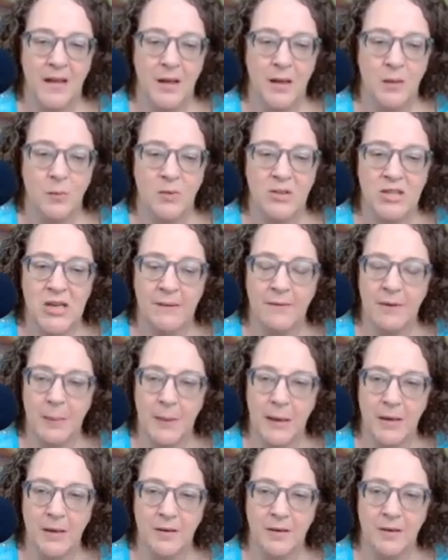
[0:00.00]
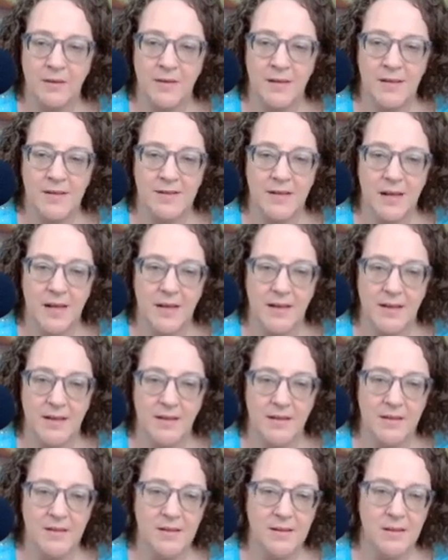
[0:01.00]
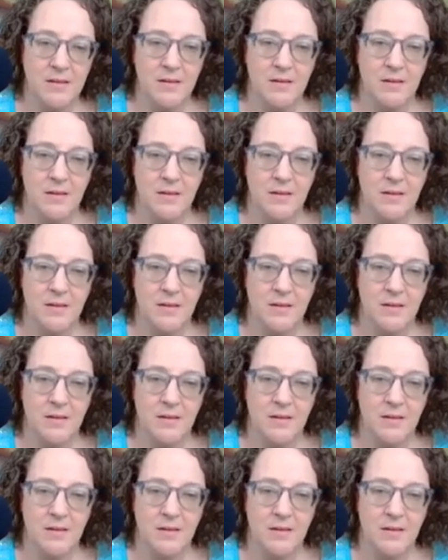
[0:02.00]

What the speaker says: whichever partner this is,